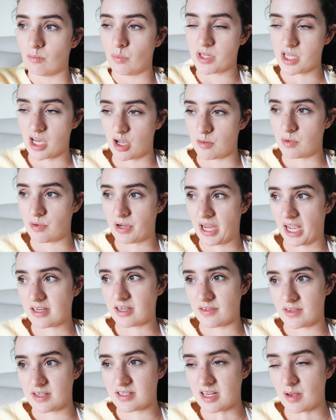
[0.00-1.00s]
with the hope it would get
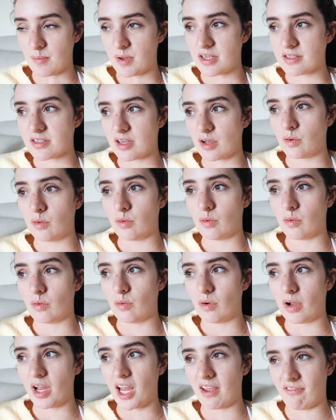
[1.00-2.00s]
done this summer. So
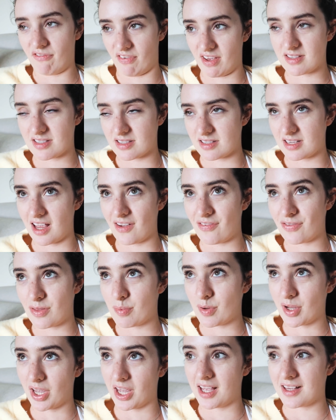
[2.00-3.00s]
if the
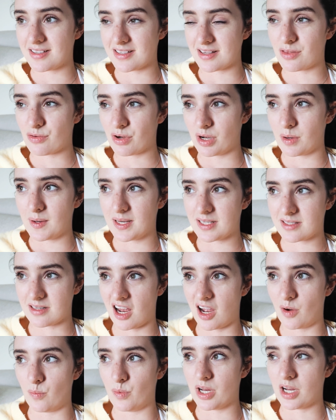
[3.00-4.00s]
booking is in 3 weeks'
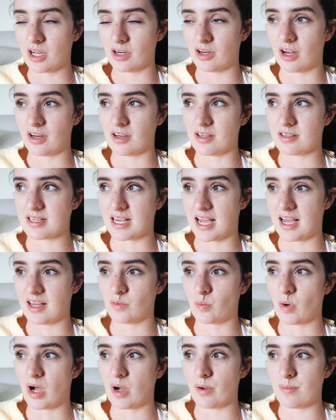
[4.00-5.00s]
time, we couldn't
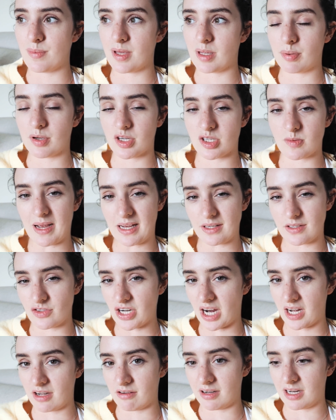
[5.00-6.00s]
understand why we're being pushed back to
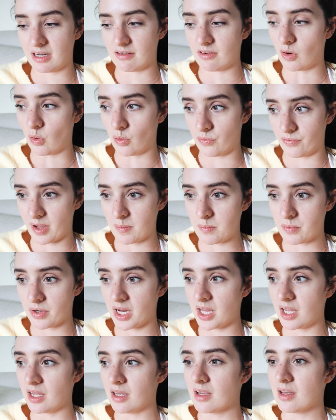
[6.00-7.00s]
January or
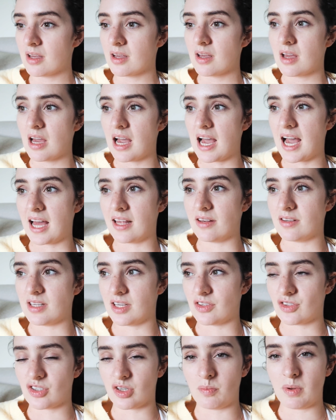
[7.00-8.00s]
February, and
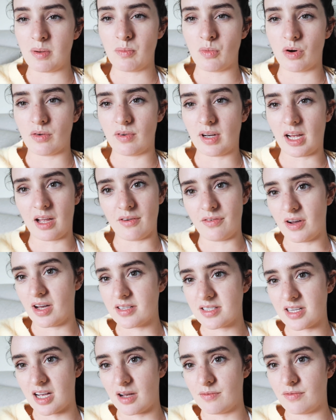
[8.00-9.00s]
it should be more of like a
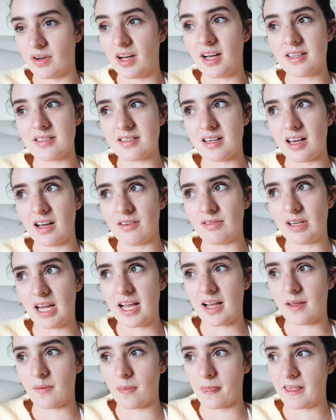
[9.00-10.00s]
first come, first served.
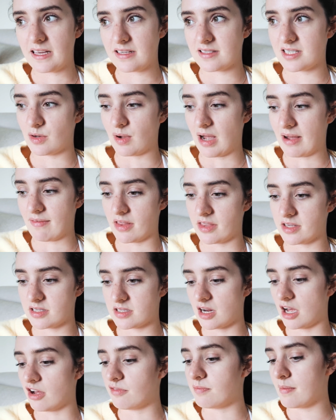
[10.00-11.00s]
Like, they still have other
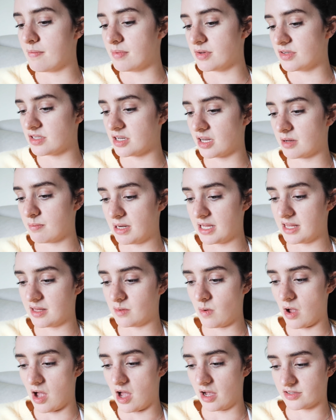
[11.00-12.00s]
staff members to complete
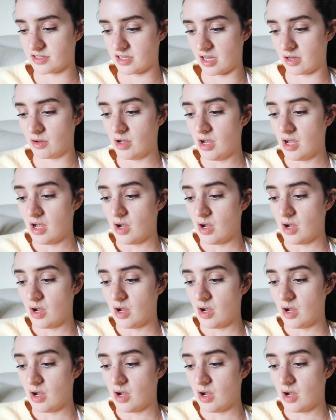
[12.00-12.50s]
the work, so